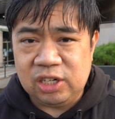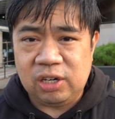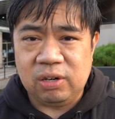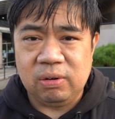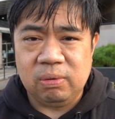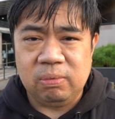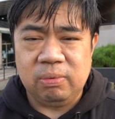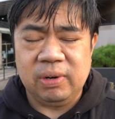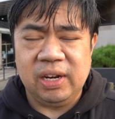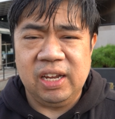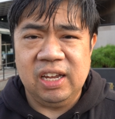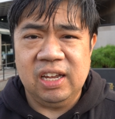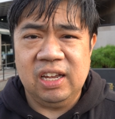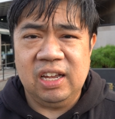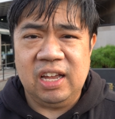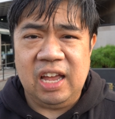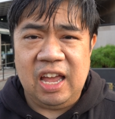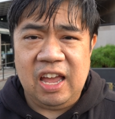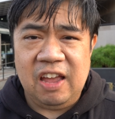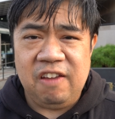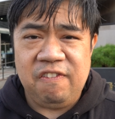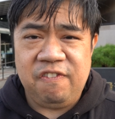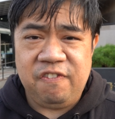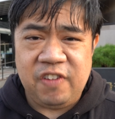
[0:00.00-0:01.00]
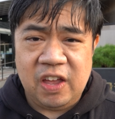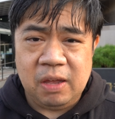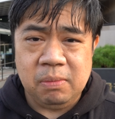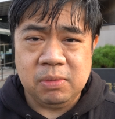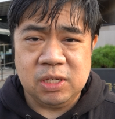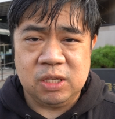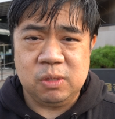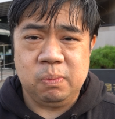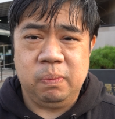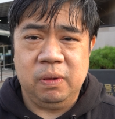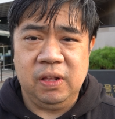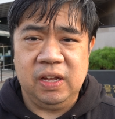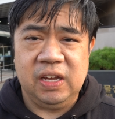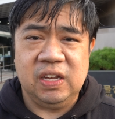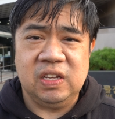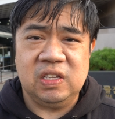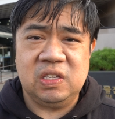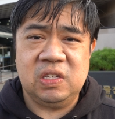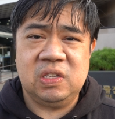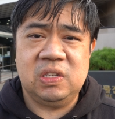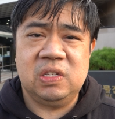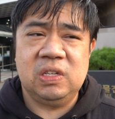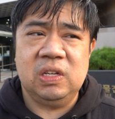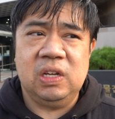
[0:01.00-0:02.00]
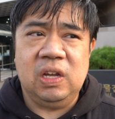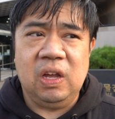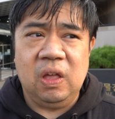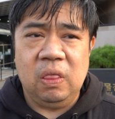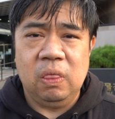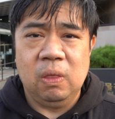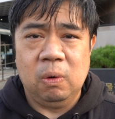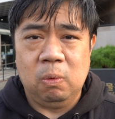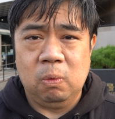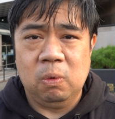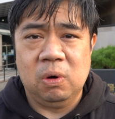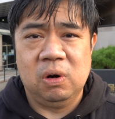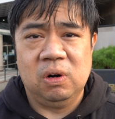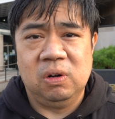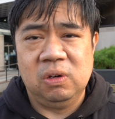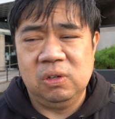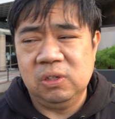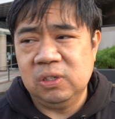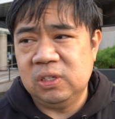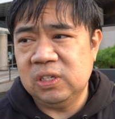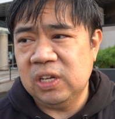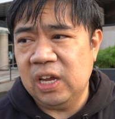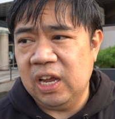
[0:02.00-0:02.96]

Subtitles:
Korea a famous place in the world,